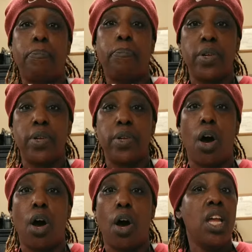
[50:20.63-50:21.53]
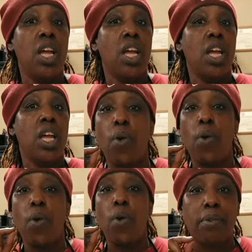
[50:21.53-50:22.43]
So if you have
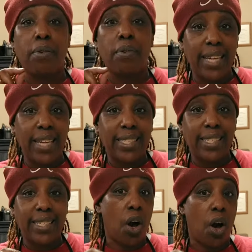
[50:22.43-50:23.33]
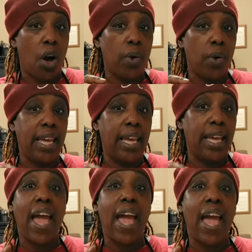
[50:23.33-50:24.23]
questions, go in the
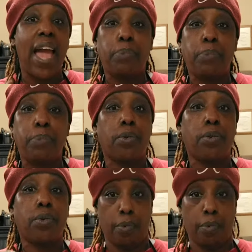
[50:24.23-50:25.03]
Facebook group,